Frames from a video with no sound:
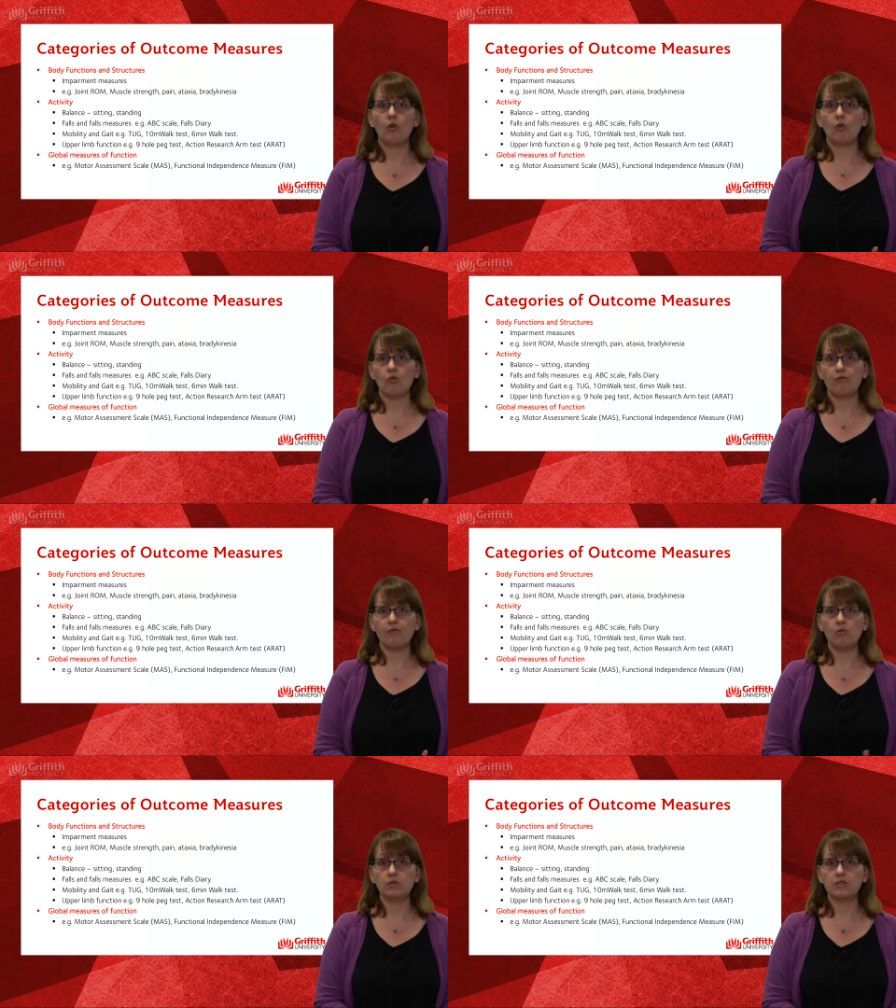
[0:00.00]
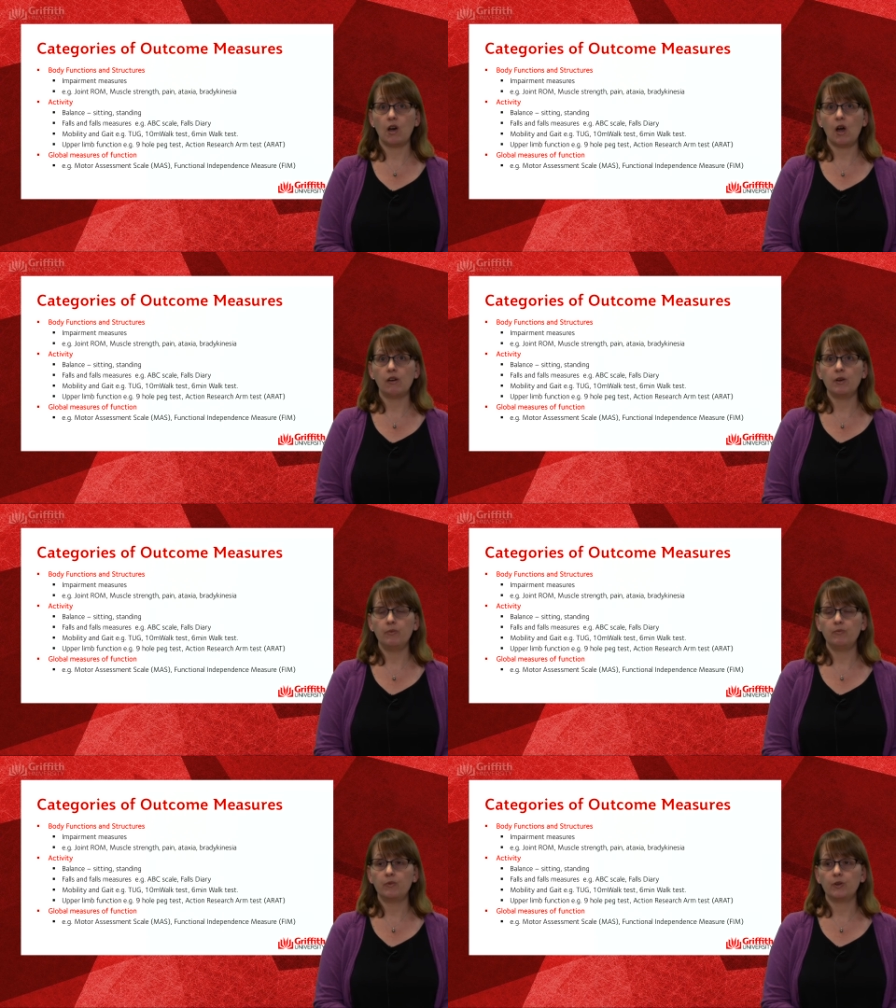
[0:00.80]
or a falls diary
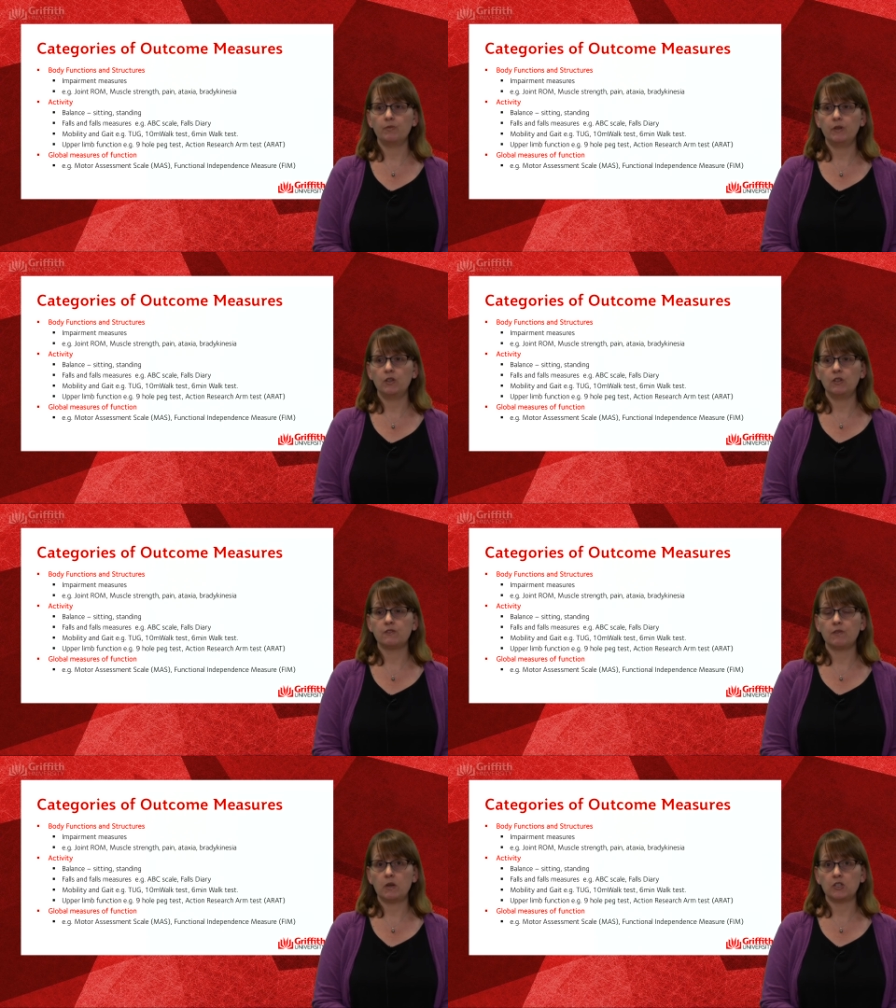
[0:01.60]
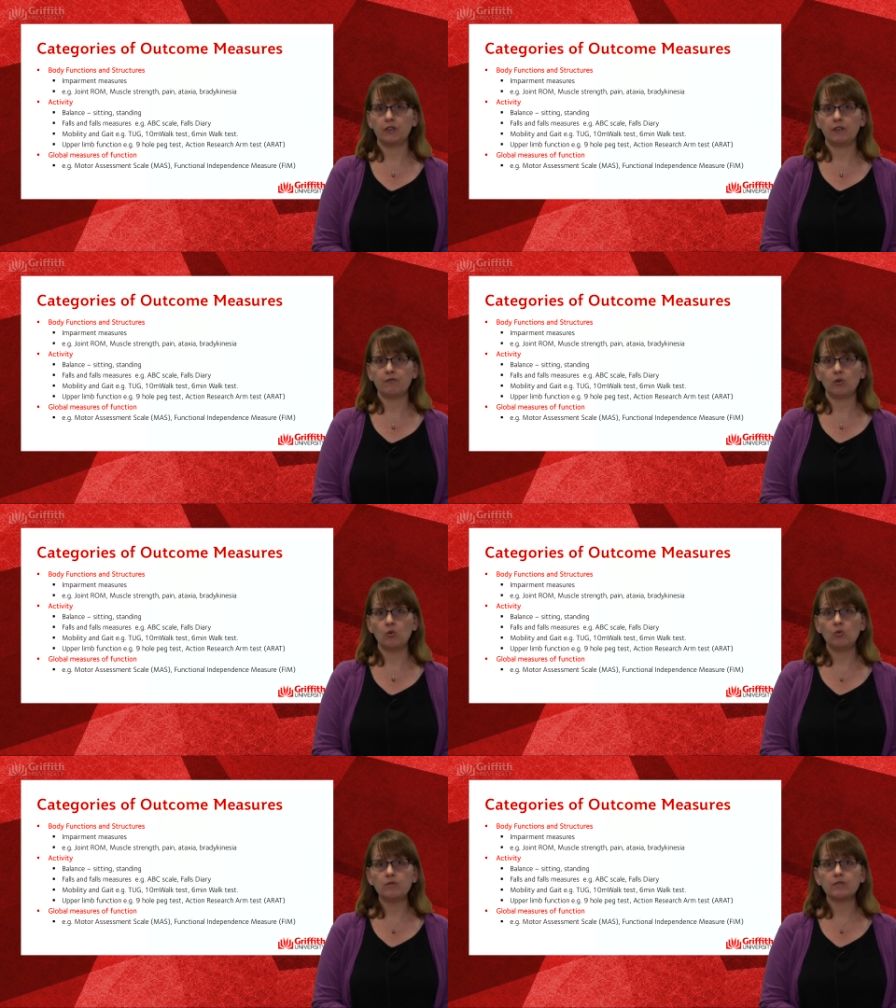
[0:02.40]
could be used for measuring
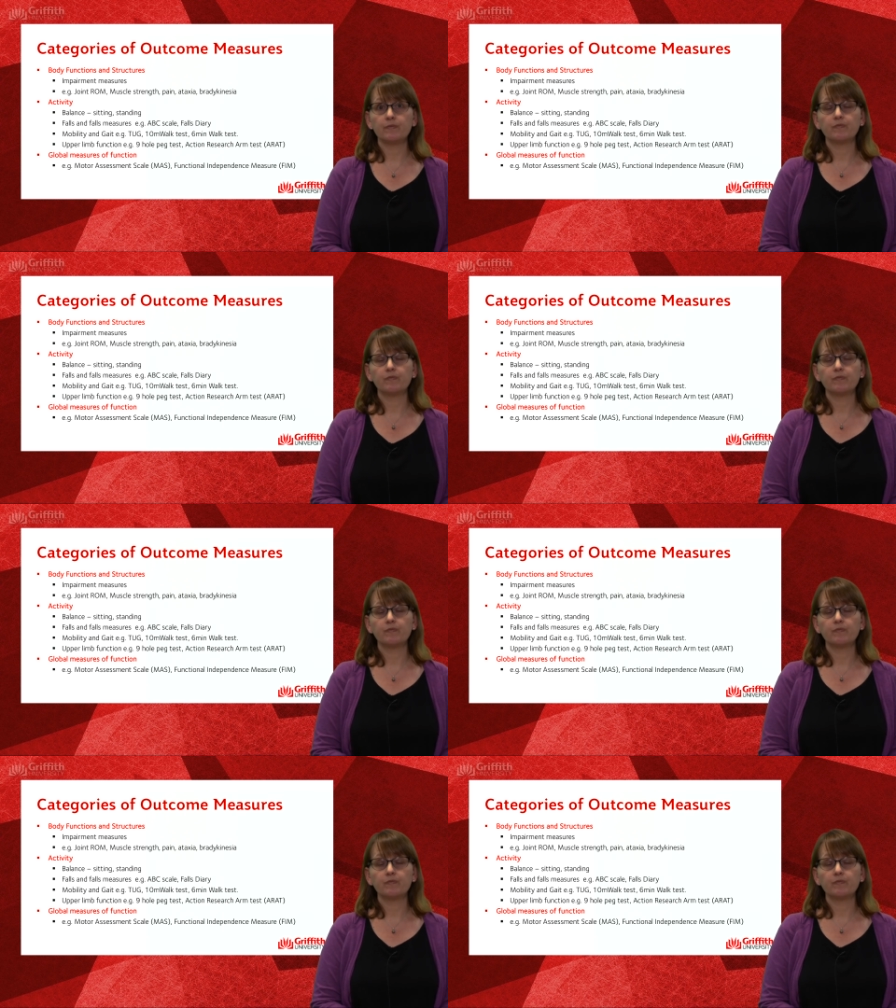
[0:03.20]
falls.